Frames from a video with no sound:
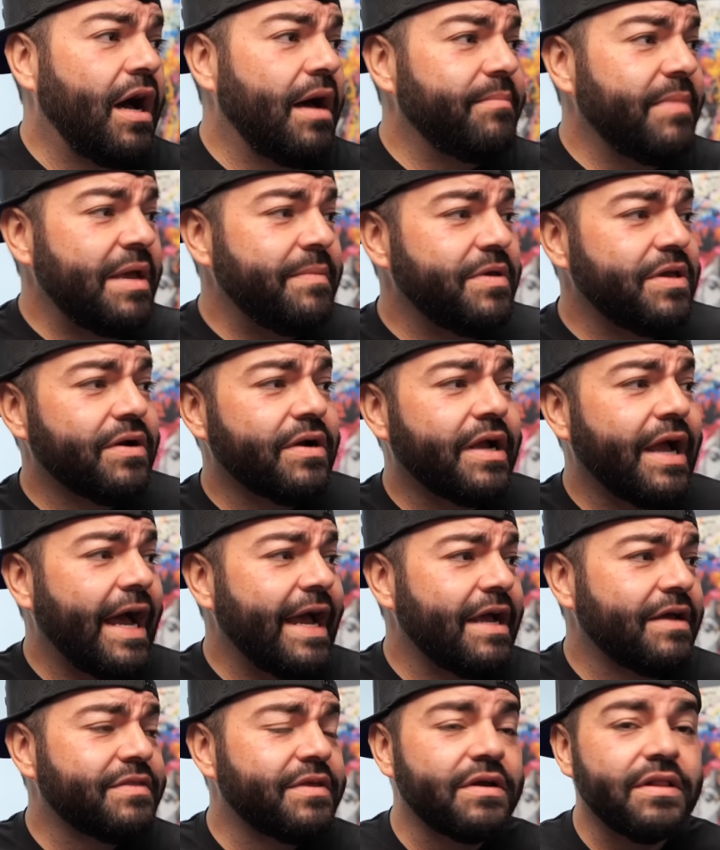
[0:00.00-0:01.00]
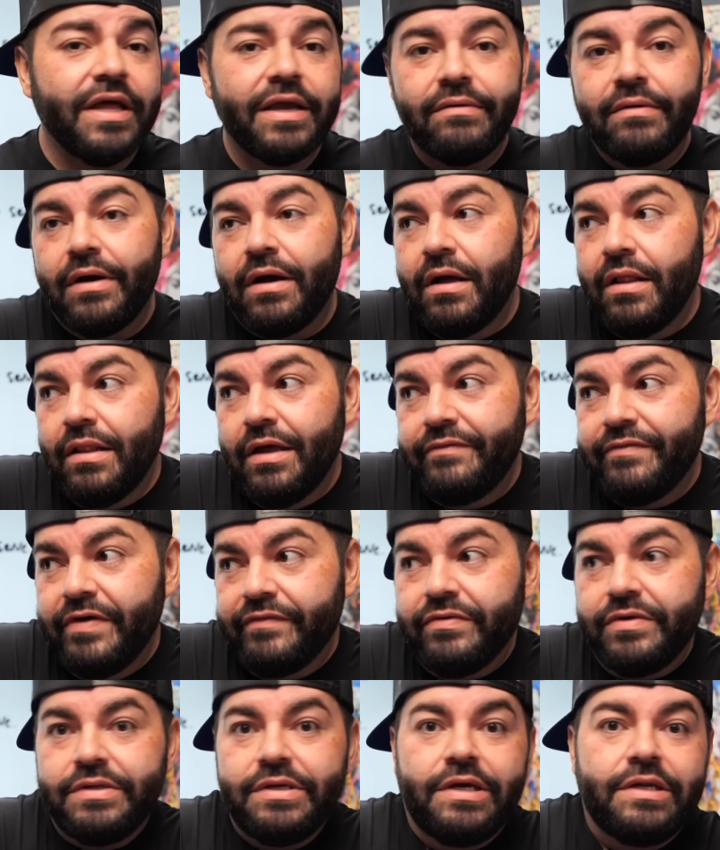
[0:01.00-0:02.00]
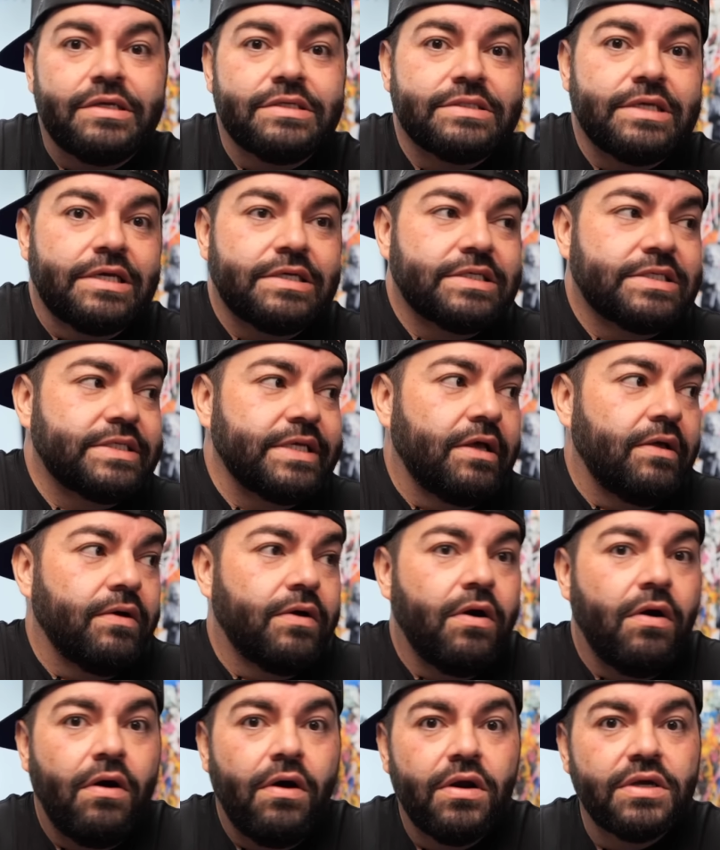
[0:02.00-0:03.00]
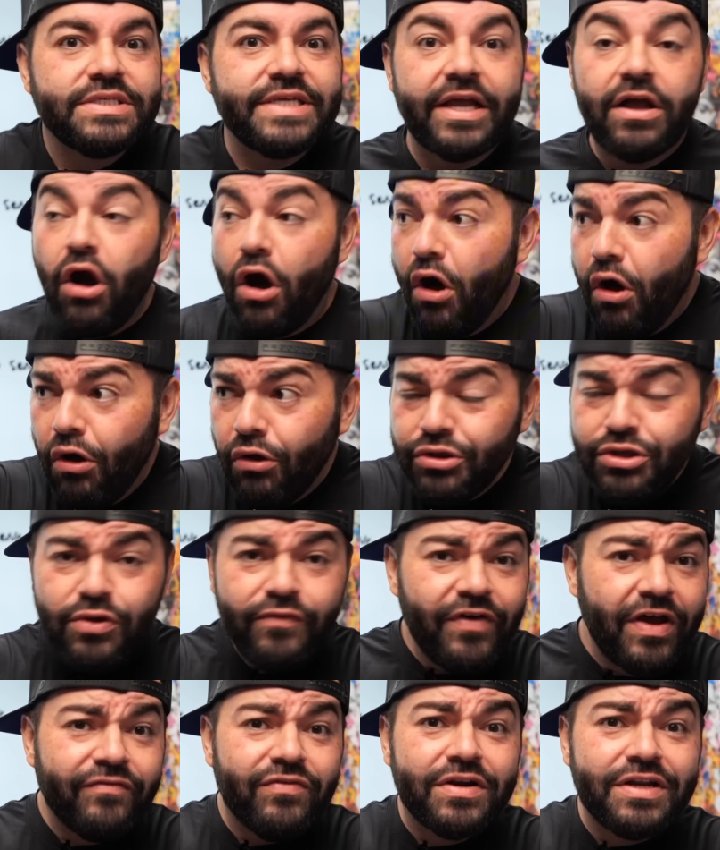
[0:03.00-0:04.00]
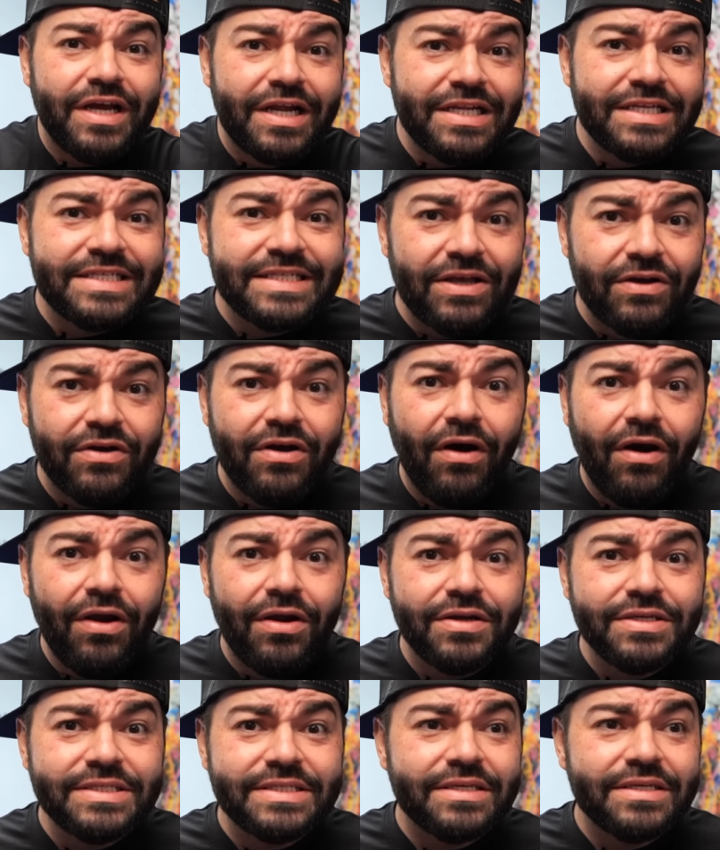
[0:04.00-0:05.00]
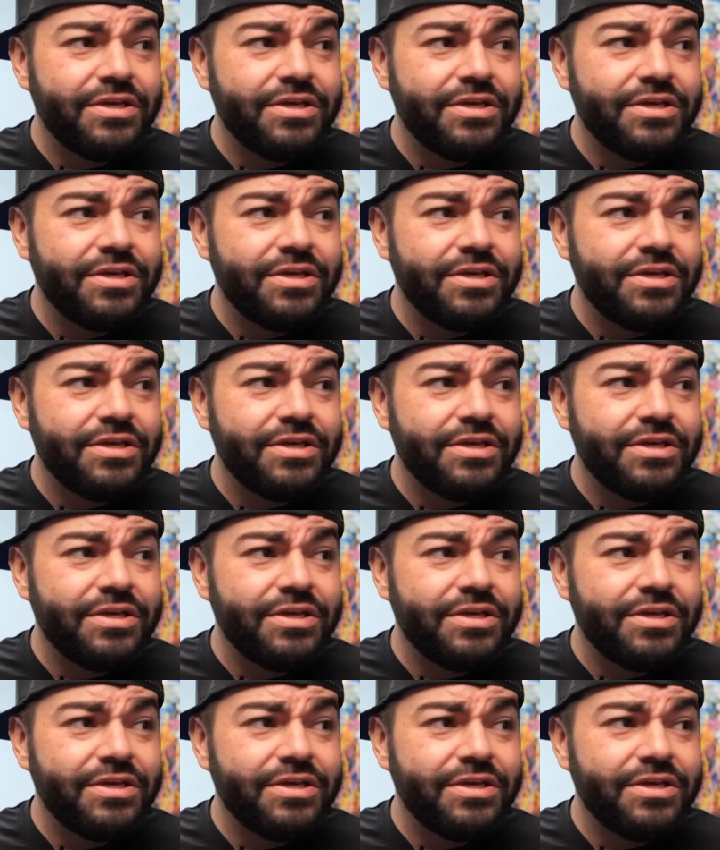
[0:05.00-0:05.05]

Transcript: Maybe you're a guy out there like, well, all I've ever done is like sell cars. Like, all you've ever done is sell cars.